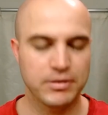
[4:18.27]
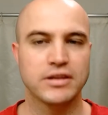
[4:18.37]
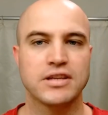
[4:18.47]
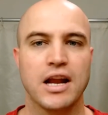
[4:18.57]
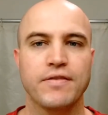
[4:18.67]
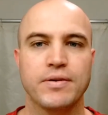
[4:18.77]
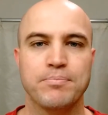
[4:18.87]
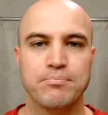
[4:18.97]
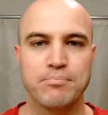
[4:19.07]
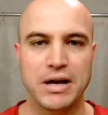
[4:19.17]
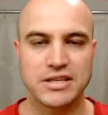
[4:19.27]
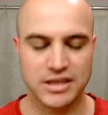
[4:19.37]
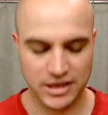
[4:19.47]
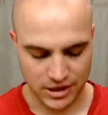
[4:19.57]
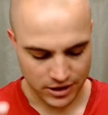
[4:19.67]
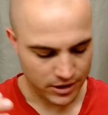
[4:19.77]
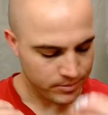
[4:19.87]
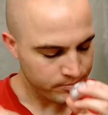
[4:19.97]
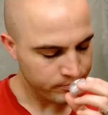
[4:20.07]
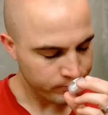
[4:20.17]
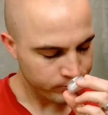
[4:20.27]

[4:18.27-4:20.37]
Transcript: but it's kind of a muskier,